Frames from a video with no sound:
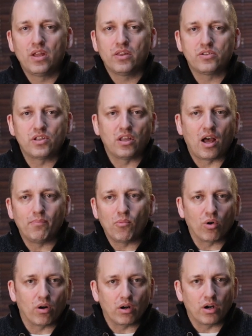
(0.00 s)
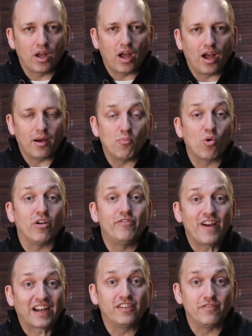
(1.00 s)
There's a lot more, uh, more
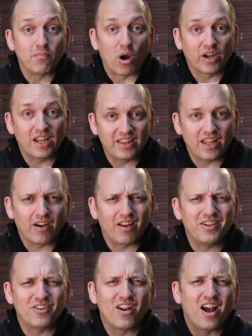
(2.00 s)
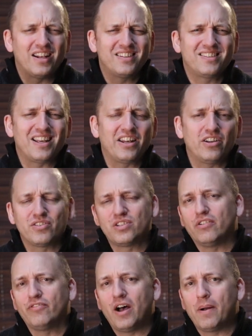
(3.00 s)
effective marketing there, and you're not setting
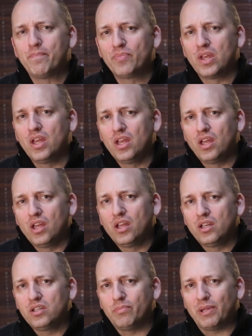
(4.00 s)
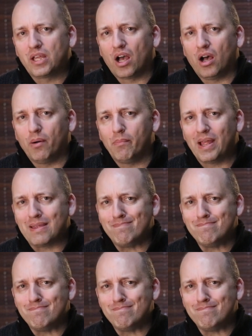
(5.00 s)
yourself up to become a